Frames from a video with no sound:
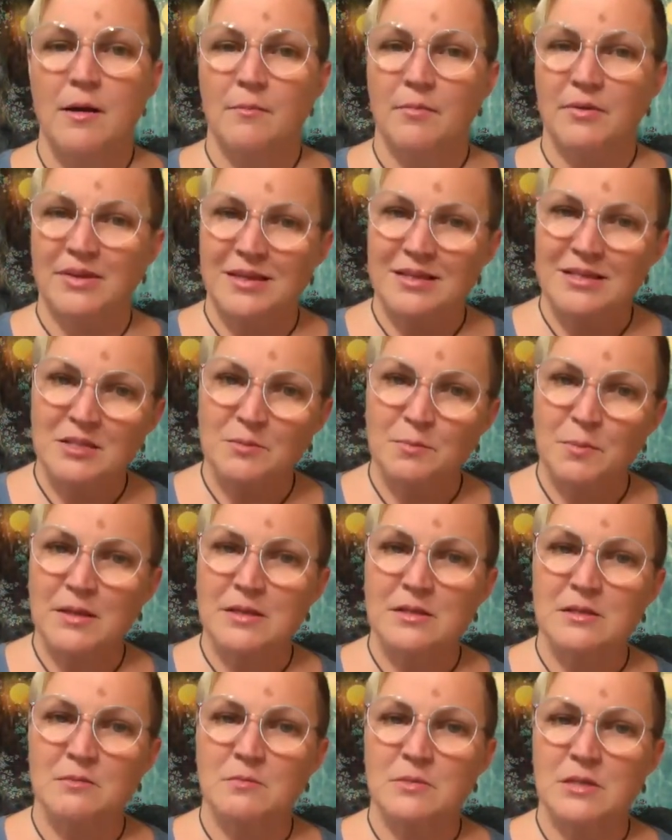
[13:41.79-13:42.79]
but then
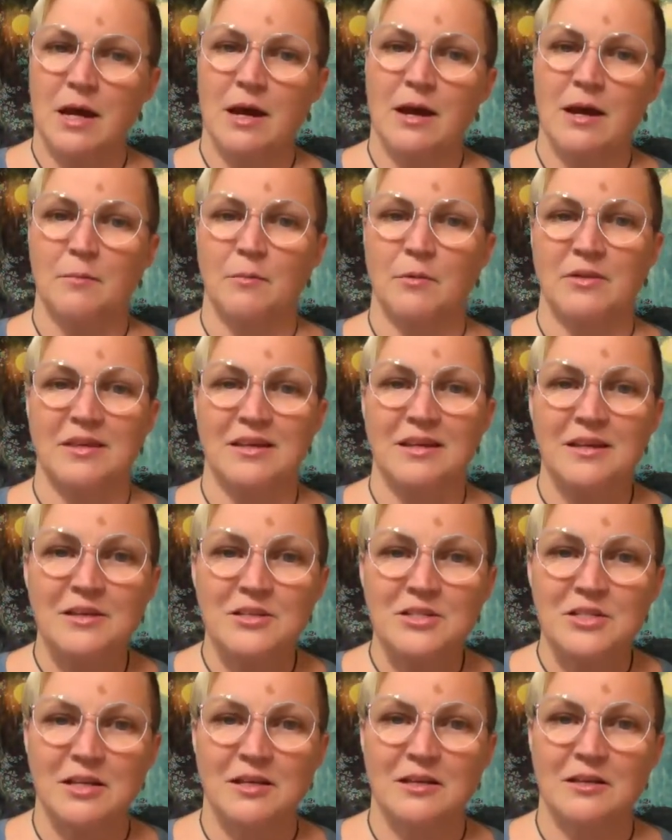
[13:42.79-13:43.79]
spend some time with
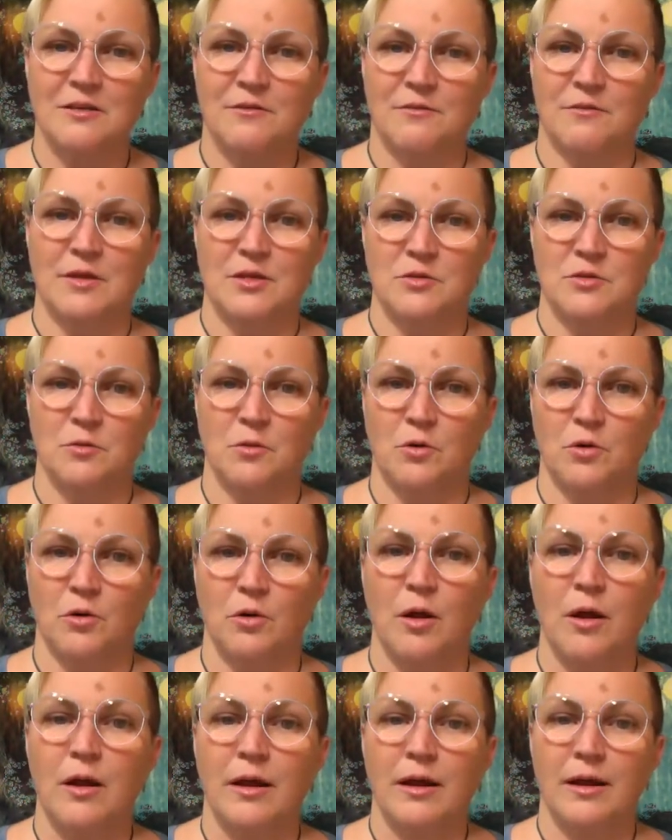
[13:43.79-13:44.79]
each individual